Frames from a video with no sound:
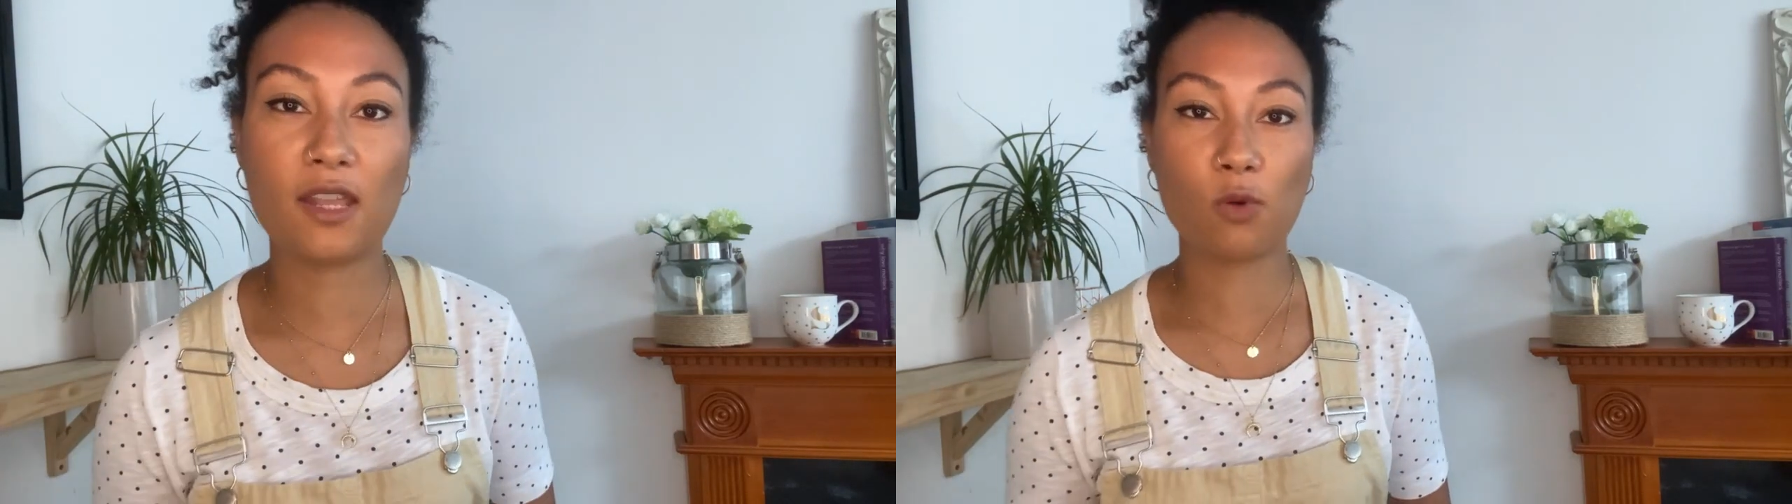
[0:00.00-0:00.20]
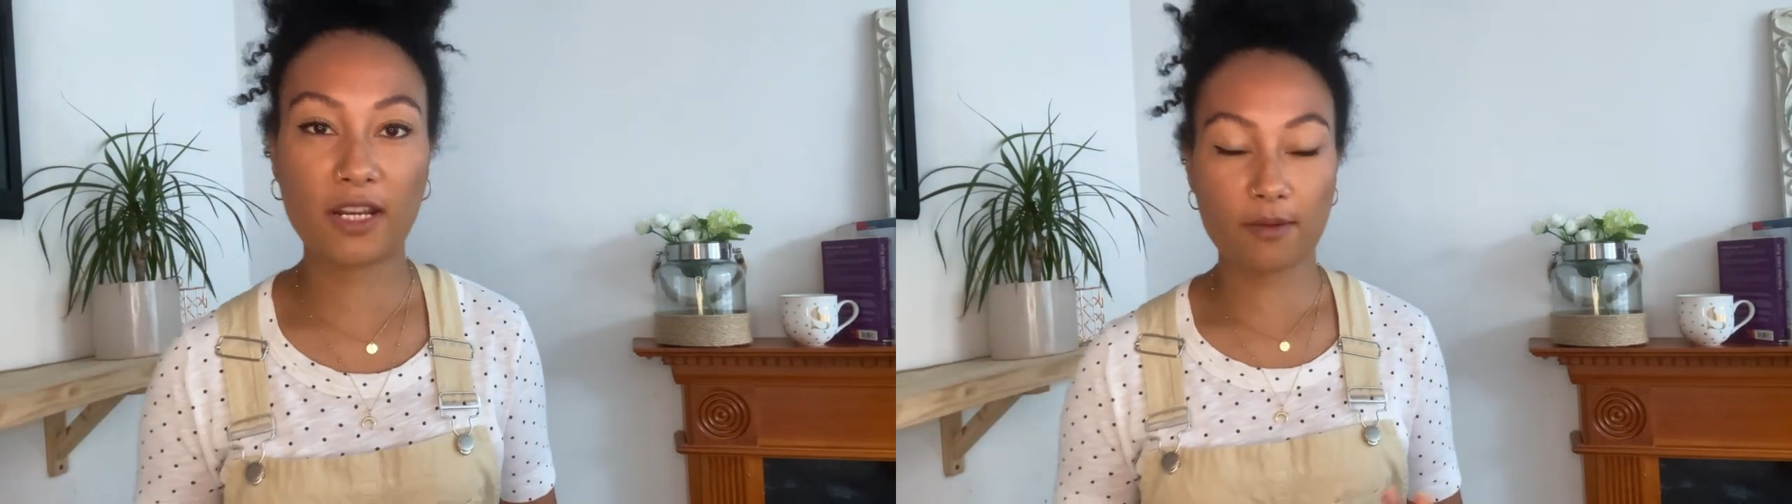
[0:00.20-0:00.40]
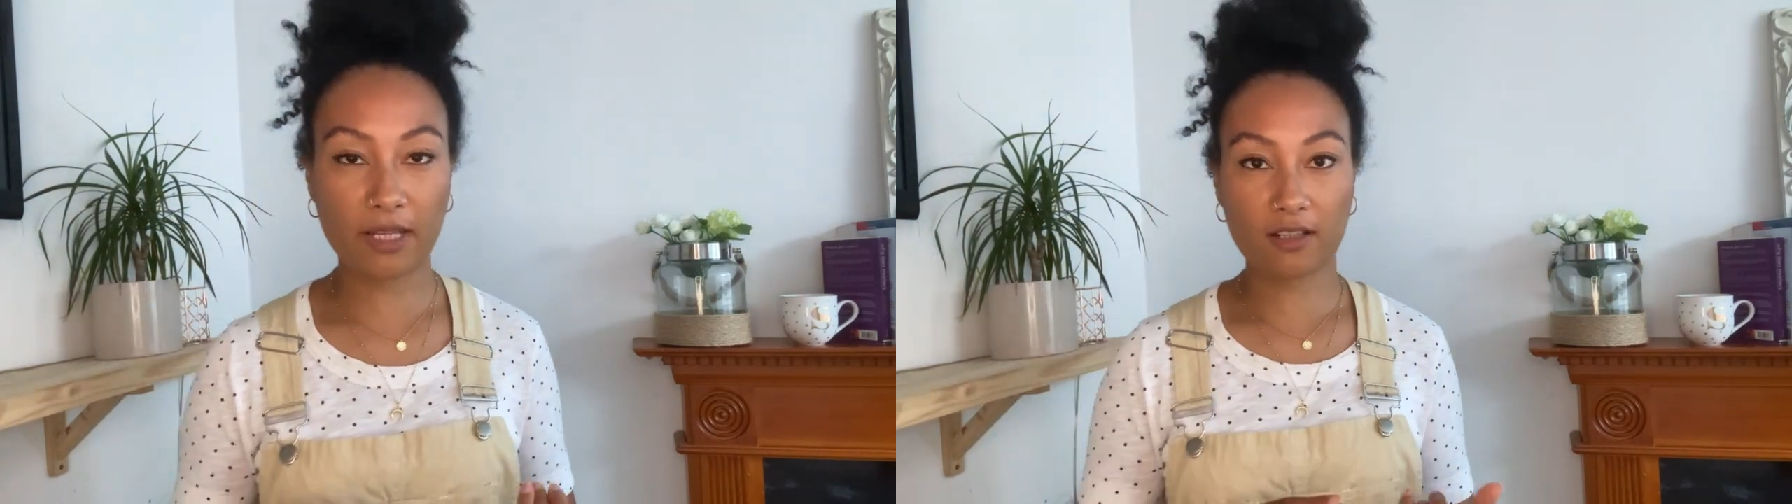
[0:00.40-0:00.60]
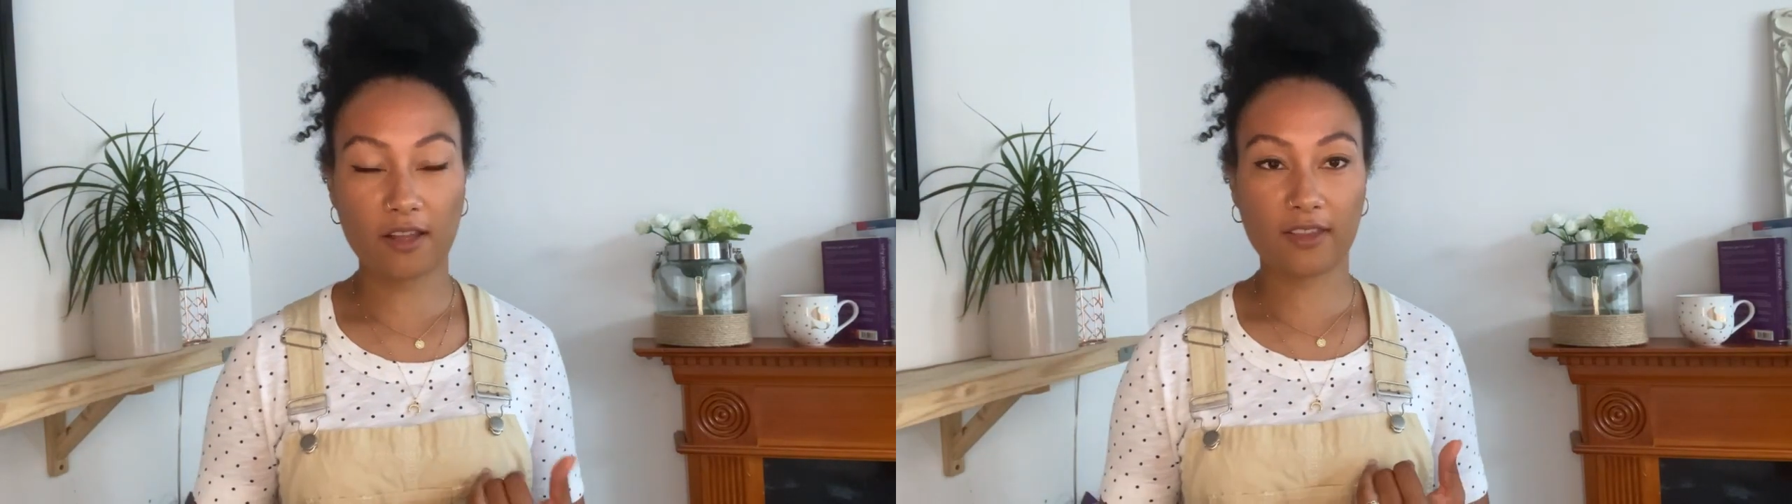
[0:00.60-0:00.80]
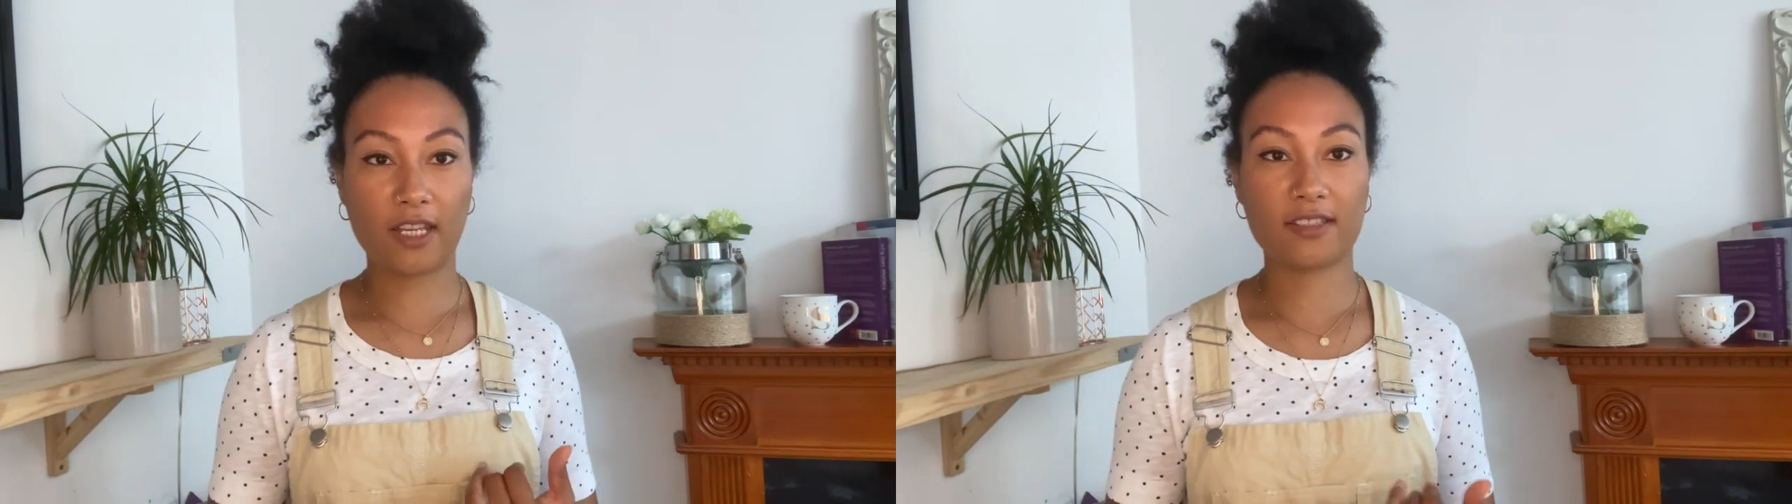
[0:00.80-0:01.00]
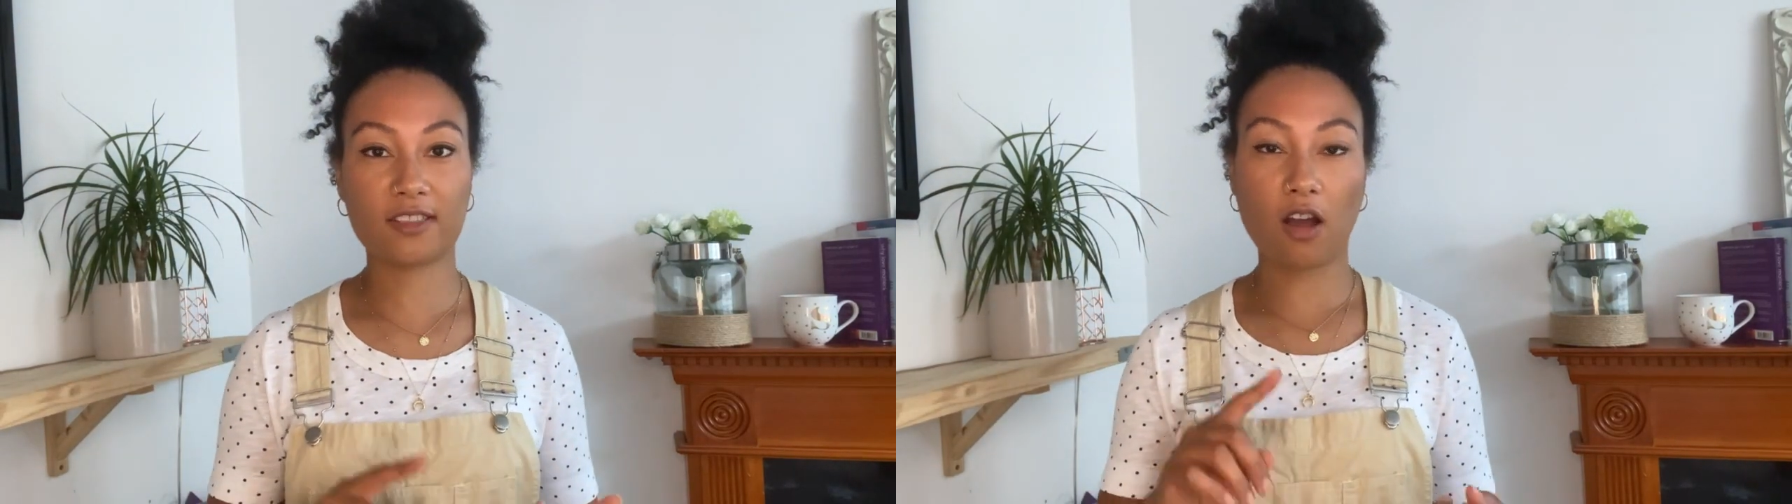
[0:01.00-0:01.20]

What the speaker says: went a bit like this.